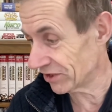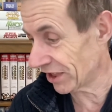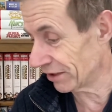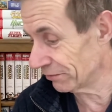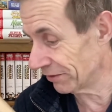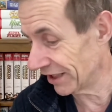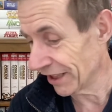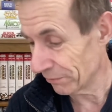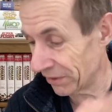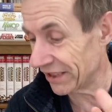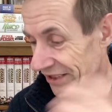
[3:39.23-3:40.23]
So, uh,
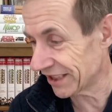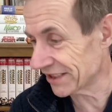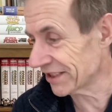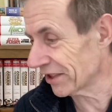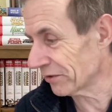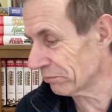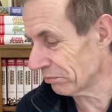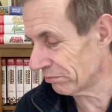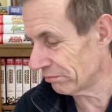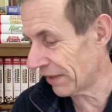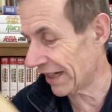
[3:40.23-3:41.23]
but it's just
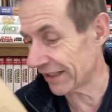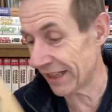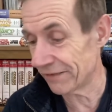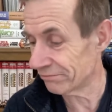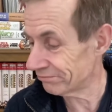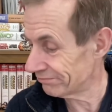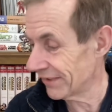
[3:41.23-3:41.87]
back then.